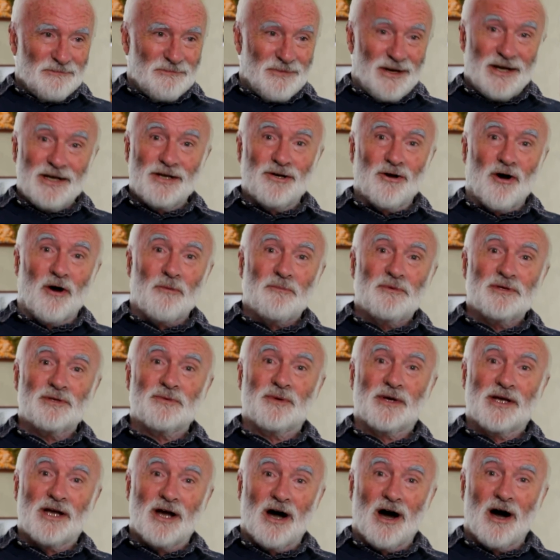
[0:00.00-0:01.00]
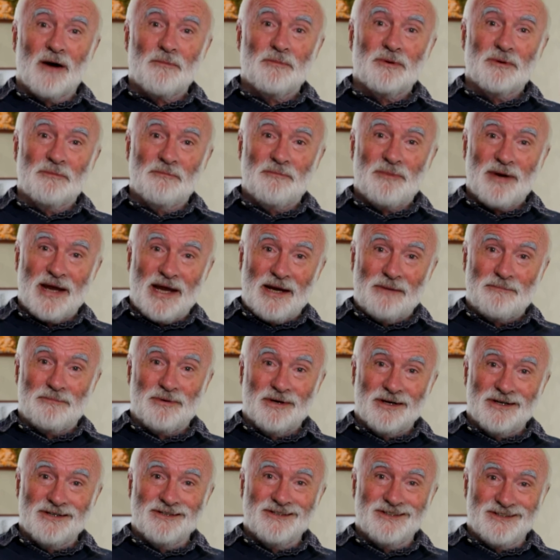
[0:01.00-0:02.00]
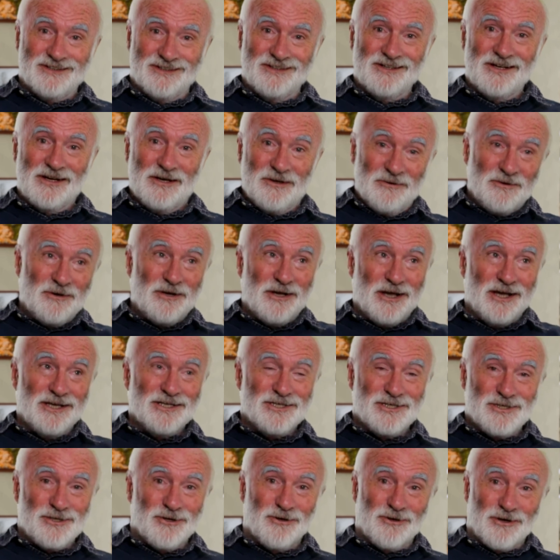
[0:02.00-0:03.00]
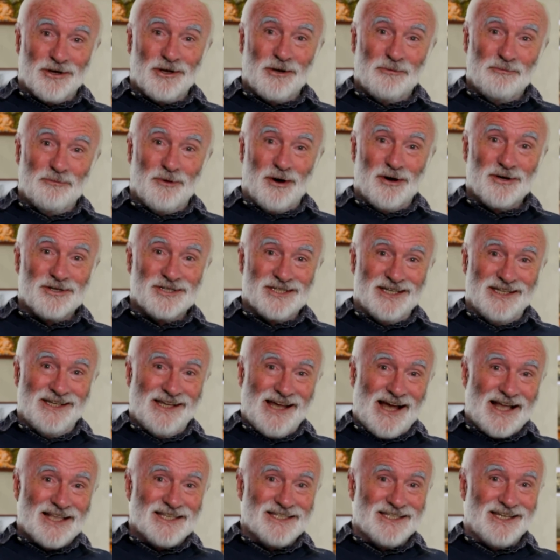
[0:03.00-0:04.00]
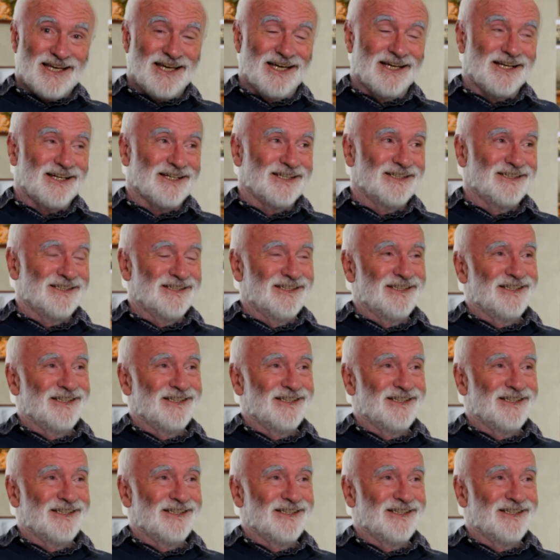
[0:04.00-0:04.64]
Made copies with carbon paper. Still got a box in the attic.